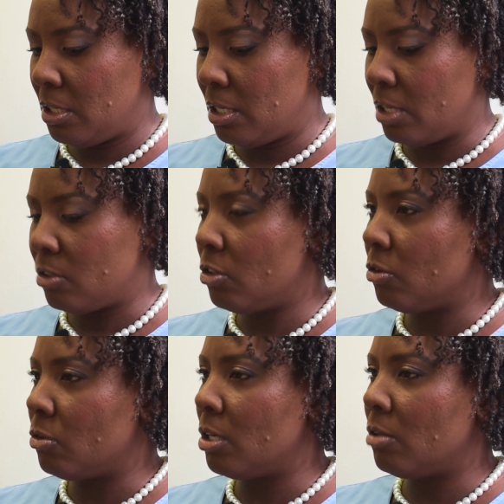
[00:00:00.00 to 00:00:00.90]
that,
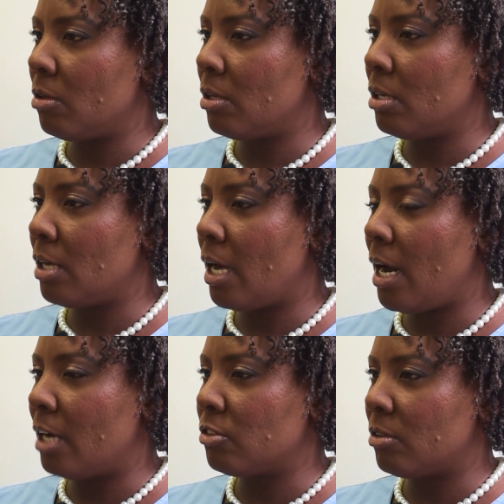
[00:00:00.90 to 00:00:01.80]

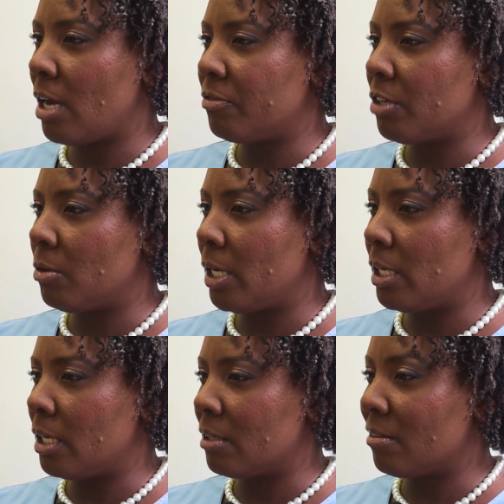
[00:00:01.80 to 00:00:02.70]
after a while
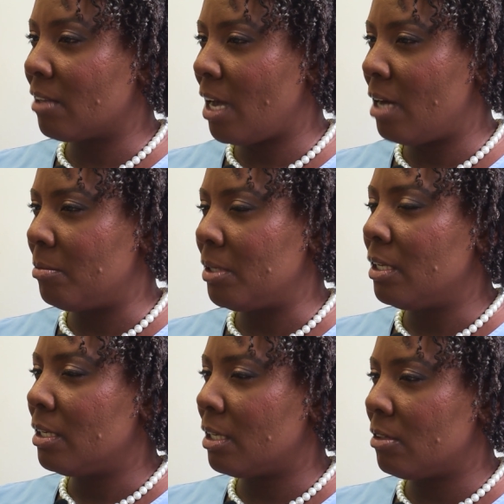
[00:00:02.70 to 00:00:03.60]
you get a scab.
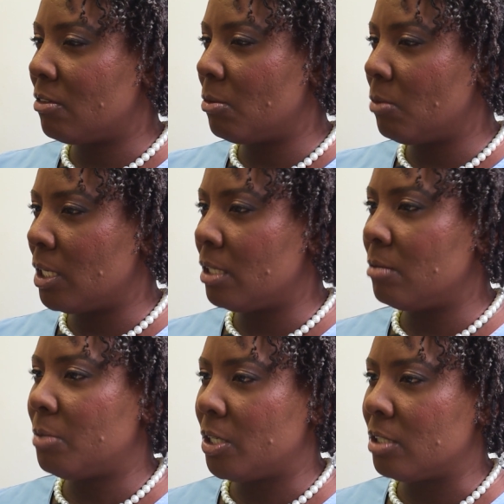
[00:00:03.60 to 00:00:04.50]
That's the way
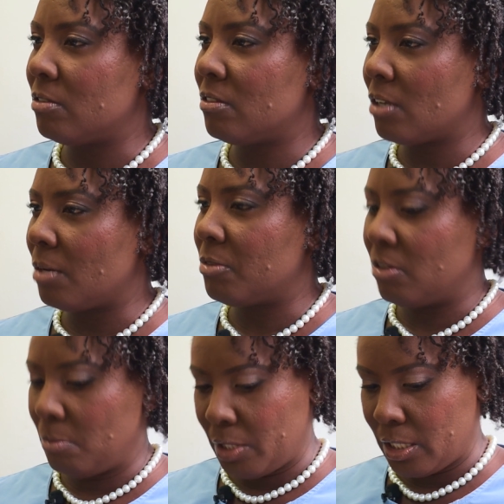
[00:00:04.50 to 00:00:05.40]
the body
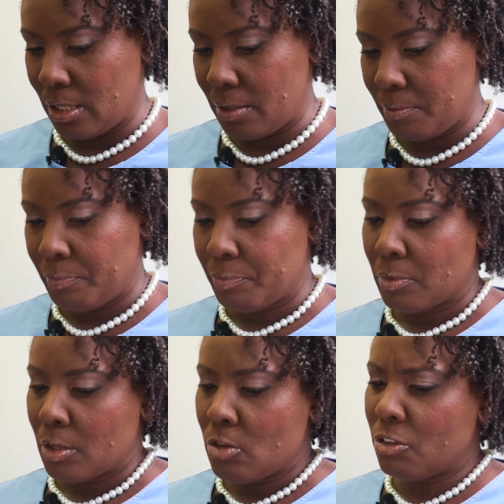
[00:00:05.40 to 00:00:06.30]
stops the bleeding.
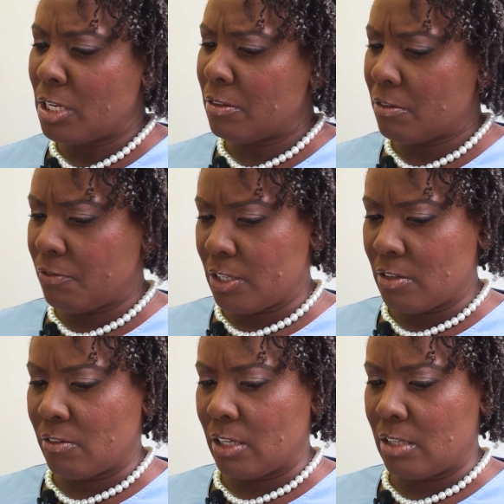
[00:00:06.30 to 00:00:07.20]
So that's the
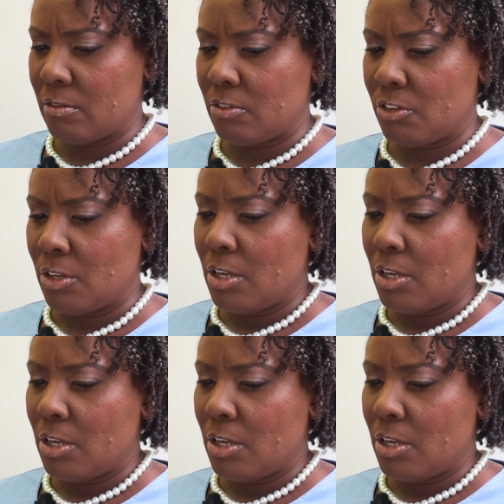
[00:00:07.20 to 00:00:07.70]
first stage.